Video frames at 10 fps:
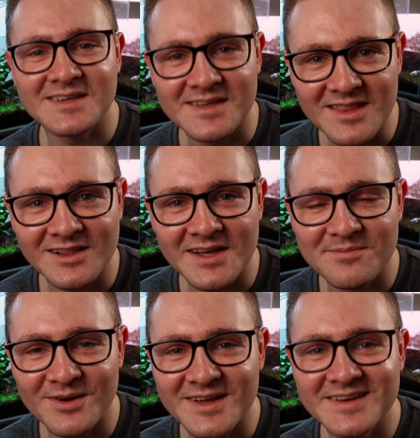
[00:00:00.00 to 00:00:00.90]
to hit the
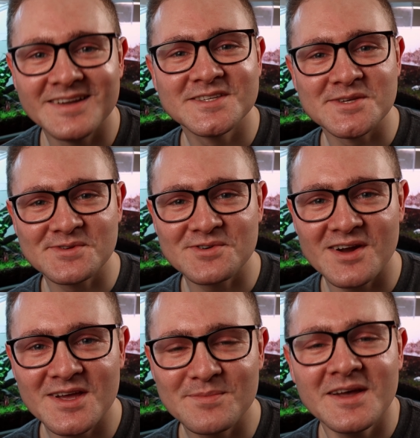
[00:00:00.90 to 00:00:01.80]
like button,
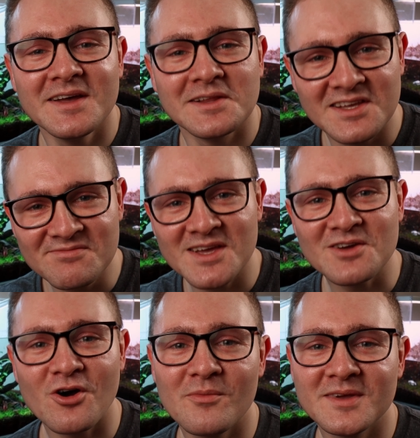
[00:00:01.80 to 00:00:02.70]
subscribe, leave me a
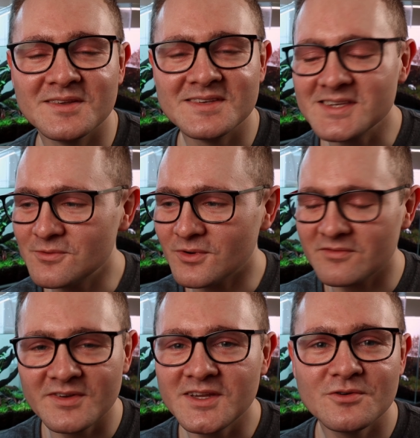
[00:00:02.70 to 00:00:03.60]
comment and see
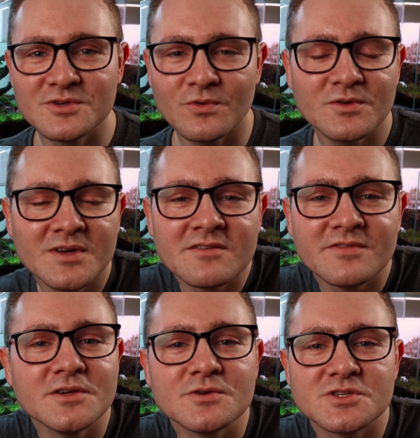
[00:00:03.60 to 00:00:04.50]
what kind of
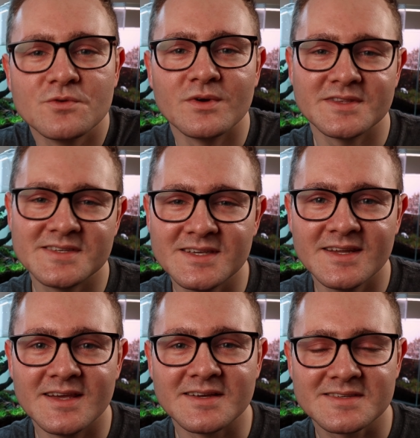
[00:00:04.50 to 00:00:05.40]
videos do you want to see
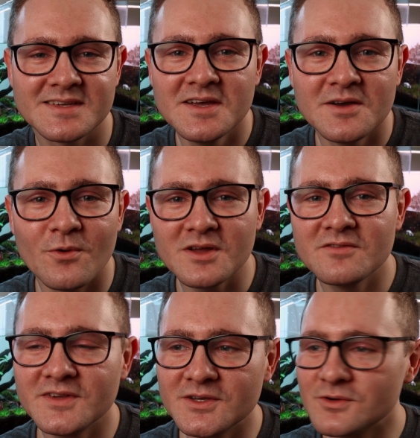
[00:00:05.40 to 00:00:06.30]
next? What kind
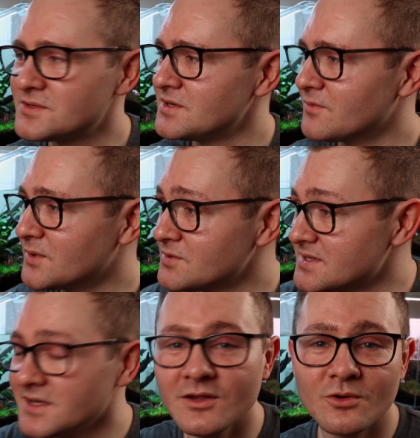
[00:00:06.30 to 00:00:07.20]
of videos do you want to
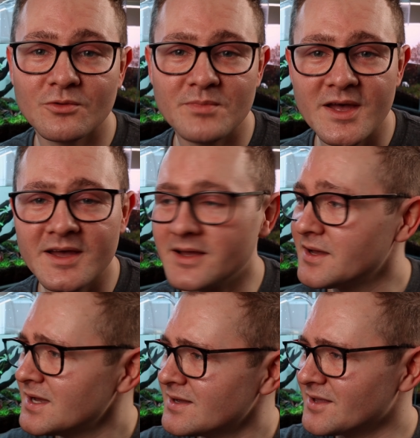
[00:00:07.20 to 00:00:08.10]
see? Little, I
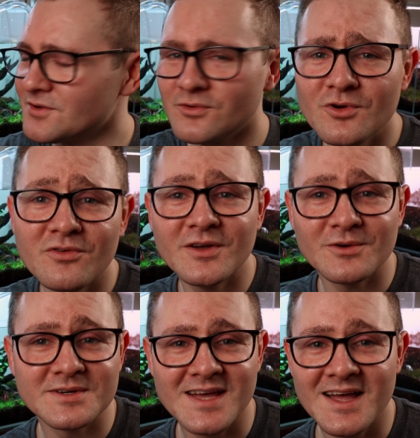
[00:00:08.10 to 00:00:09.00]
don't know, no
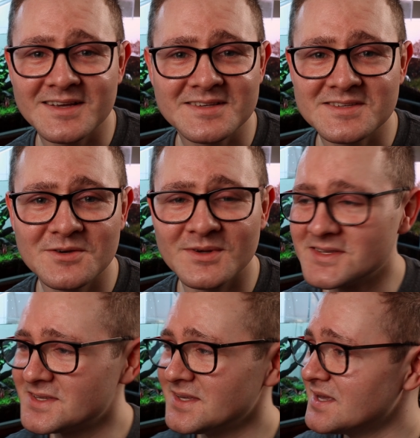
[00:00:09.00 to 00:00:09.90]
filter tanks? Do you want
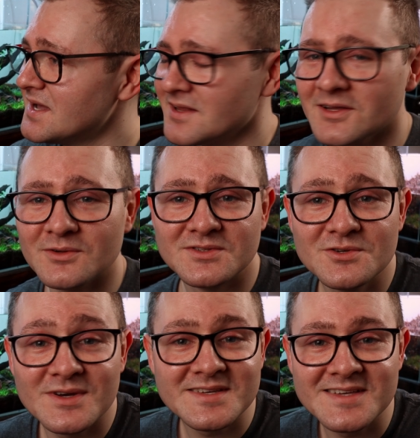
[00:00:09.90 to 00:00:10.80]
to see little
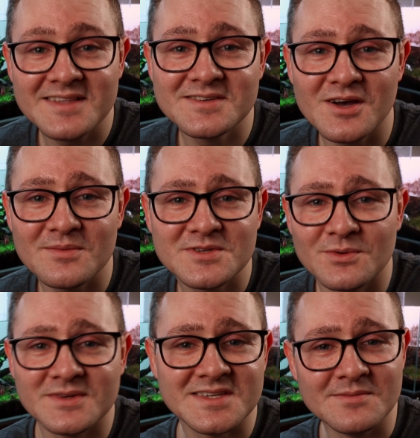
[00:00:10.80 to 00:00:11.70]
Dua setups? Do
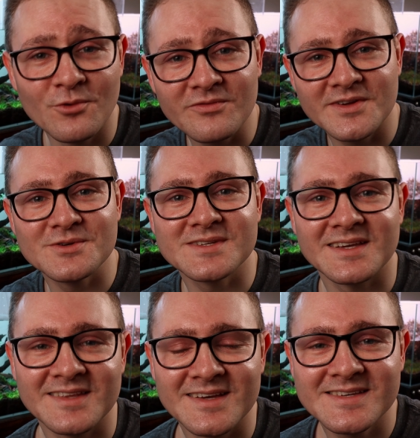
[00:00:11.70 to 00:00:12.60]
you want to see more videos
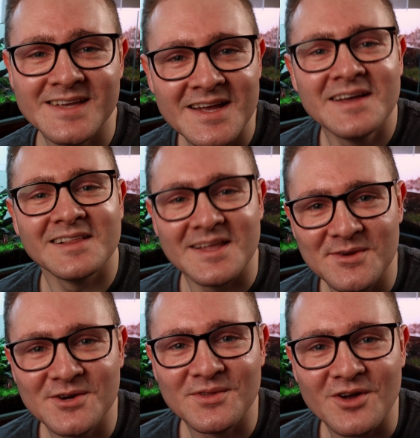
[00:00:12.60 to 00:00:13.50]
like this? Let
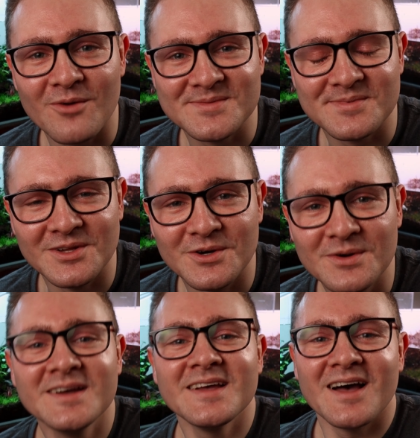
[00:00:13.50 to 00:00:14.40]
me know in the comments below.